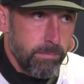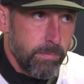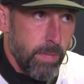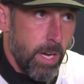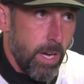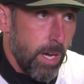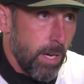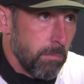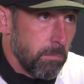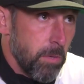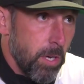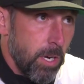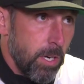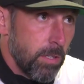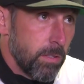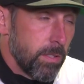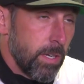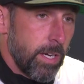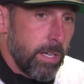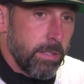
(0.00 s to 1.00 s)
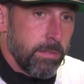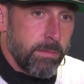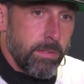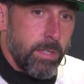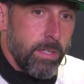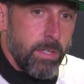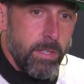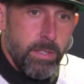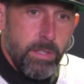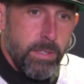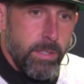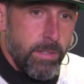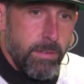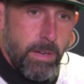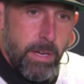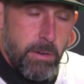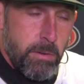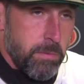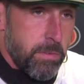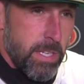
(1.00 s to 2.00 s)
No,
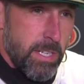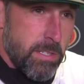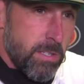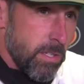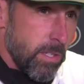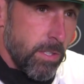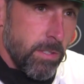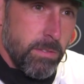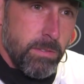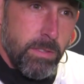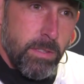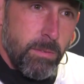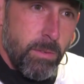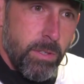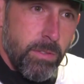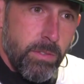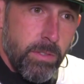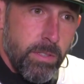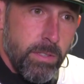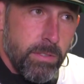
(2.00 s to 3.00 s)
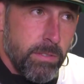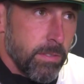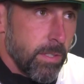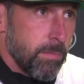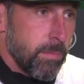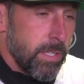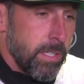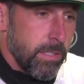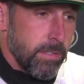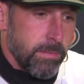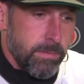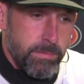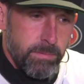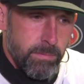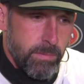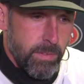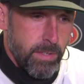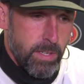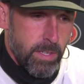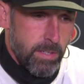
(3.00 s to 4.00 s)
I don't think so. It wasn't, I mean,
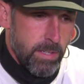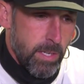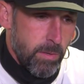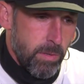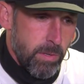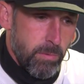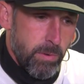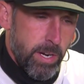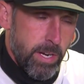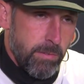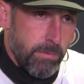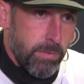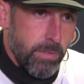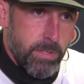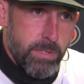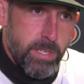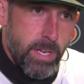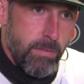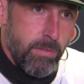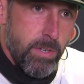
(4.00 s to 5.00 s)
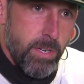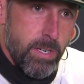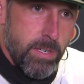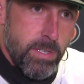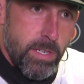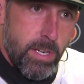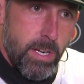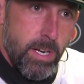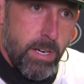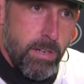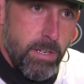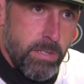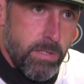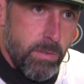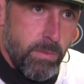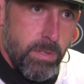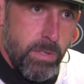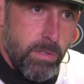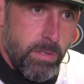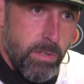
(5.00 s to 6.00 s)
I think we ran for 7 yards of carry,
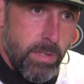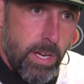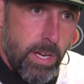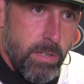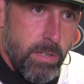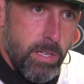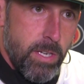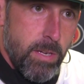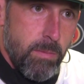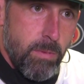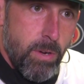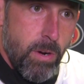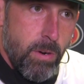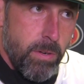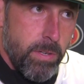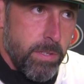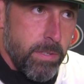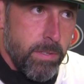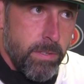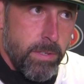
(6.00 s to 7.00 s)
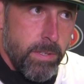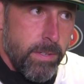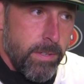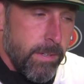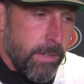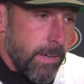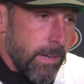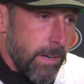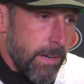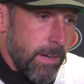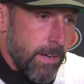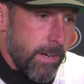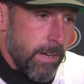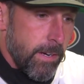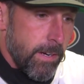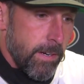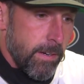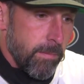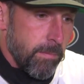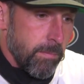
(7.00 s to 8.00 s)
so when you do you keep going.
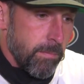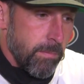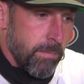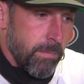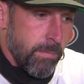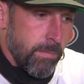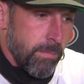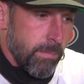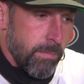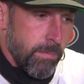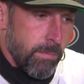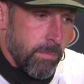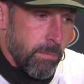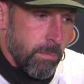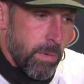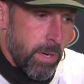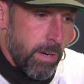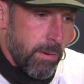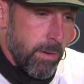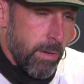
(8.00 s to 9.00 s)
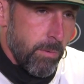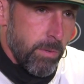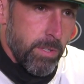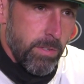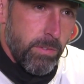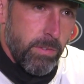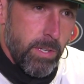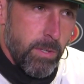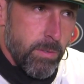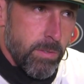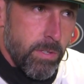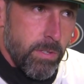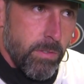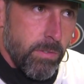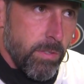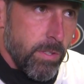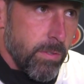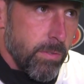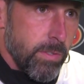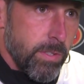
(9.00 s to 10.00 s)
But I wouldn't say it was
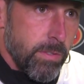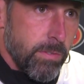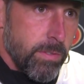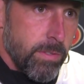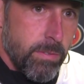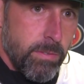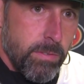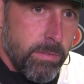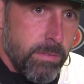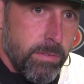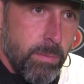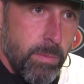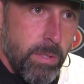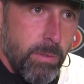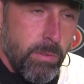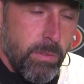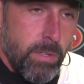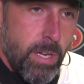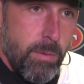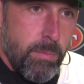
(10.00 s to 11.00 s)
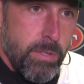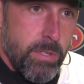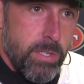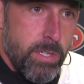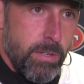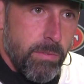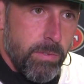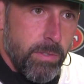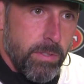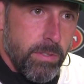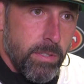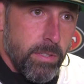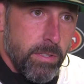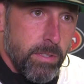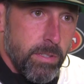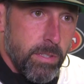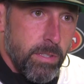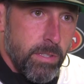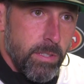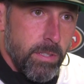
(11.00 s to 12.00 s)
conservative. To me, it was not much different
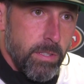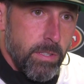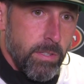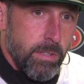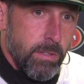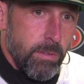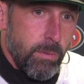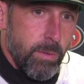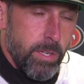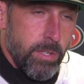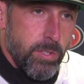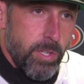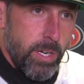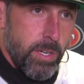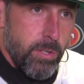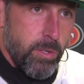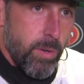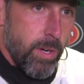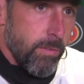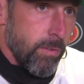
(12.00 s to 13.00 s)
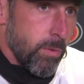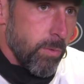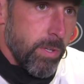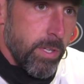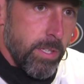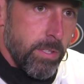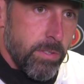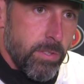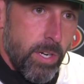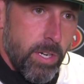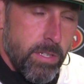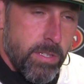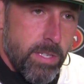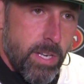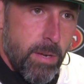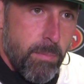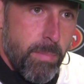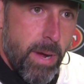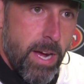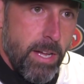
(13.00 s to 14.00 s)
than what I try to do every week. Try to
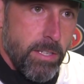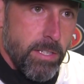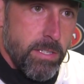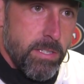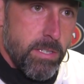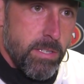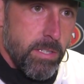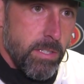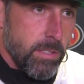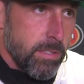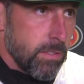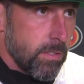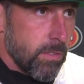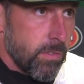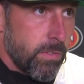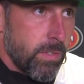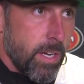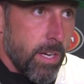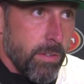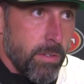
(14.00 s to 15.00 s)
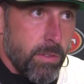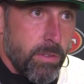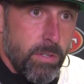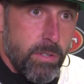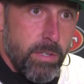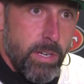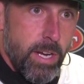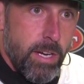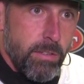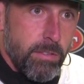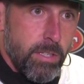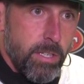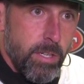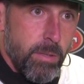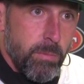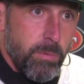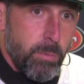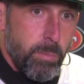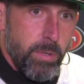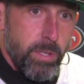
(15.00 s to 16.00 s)
stay balanced, and you see how the third down
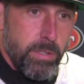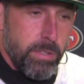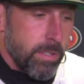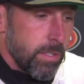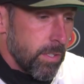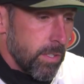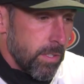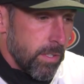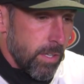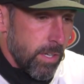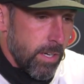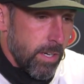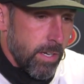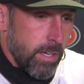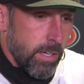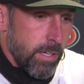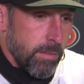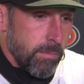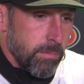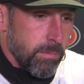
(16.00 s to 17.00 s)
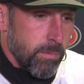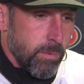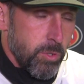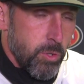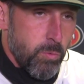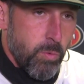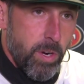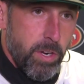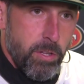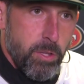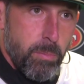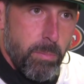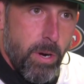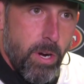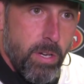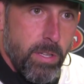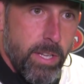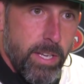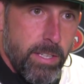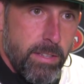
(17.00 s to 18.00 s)
comes. But when you're running the
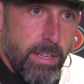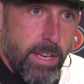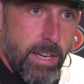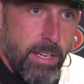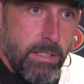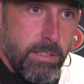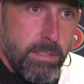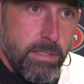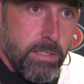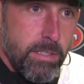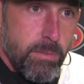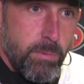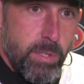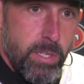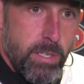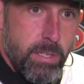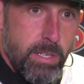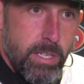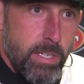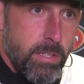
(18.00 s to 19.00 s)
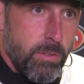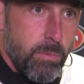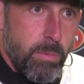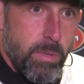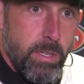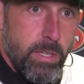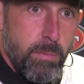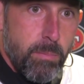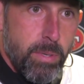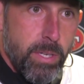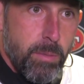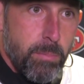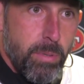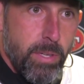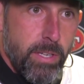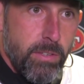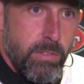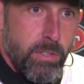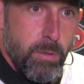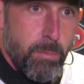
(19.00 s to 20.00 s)
ball like that, we didn't need as many big
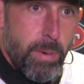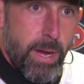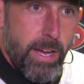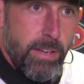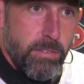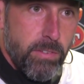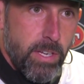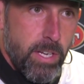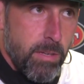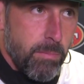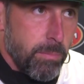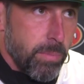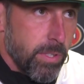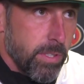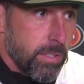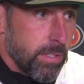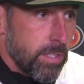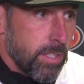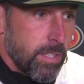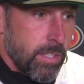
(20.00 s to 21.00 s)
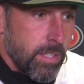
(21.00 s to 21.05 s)
plays in the pass game, but